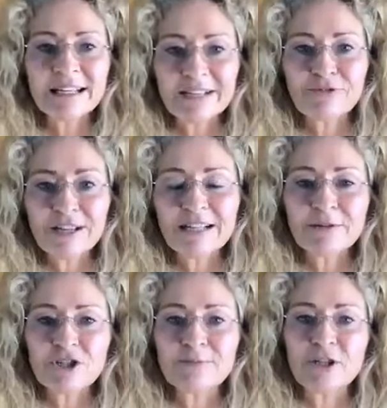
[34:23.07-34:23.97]
And really,
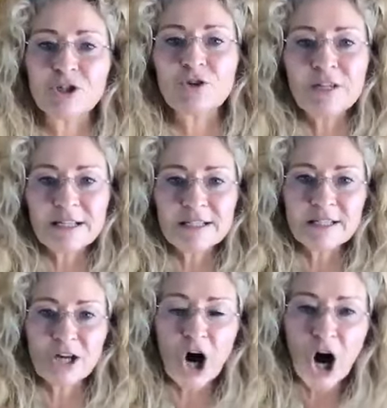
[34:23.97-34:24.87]
we should be tuning into
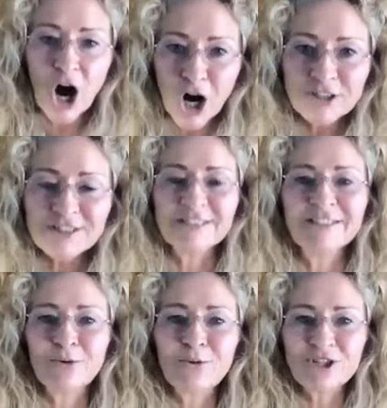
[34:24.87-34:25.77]
the heart,
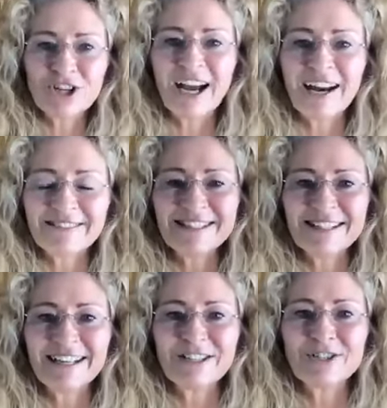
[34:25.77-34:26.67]
which carries
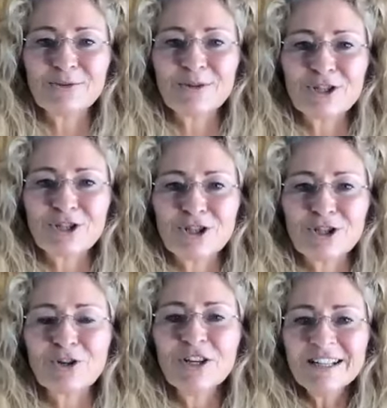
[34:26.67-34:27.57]
that intuition too.